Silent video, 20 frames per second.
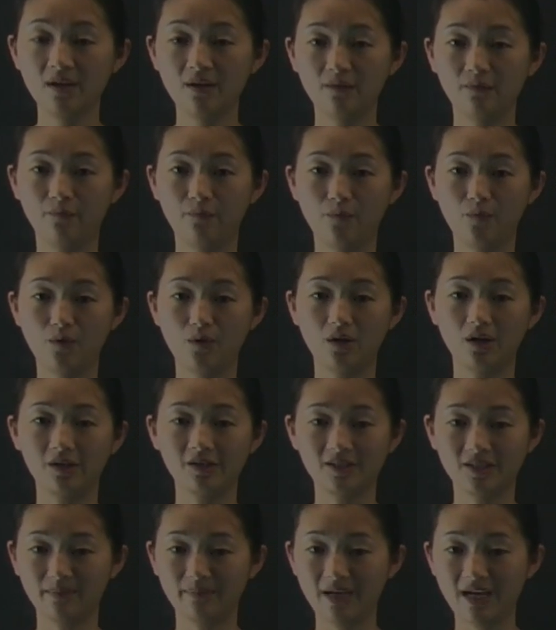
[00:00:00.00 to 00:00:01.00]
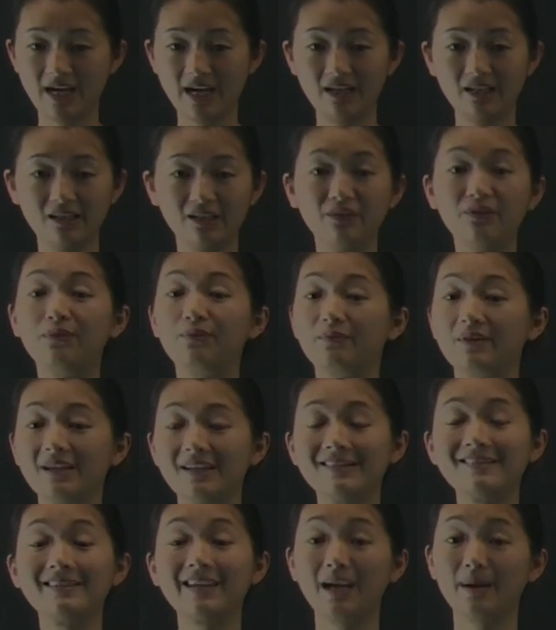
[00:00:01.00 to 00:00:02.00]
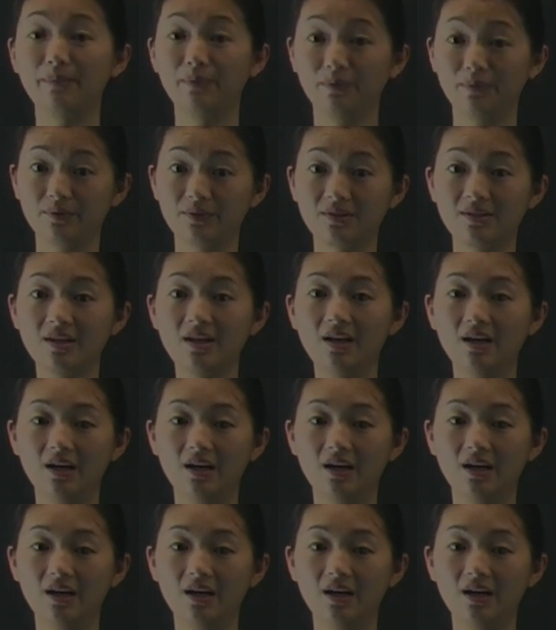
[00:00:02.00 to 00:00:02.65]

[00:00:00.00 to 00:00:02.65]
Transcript: for some 83 samples